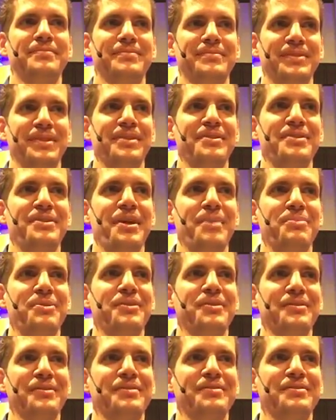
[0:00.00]

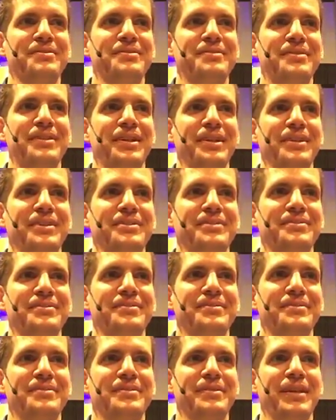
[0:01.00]
Conception, right?
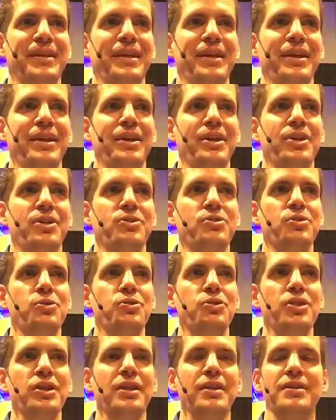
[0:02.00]
So
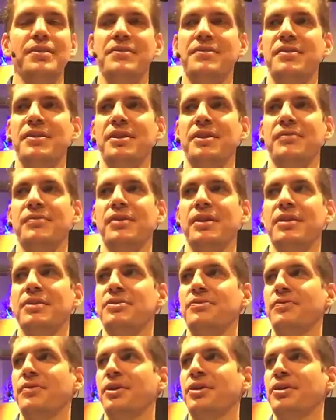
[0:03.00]
she conceived. It's
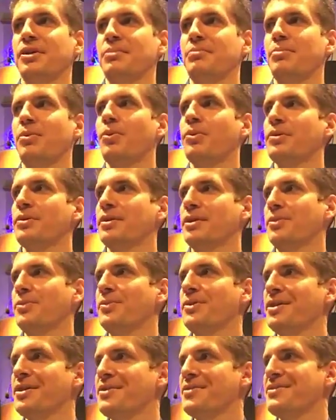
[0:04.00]
very important that
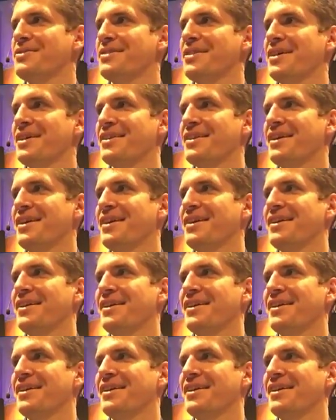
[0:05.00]
we understand that.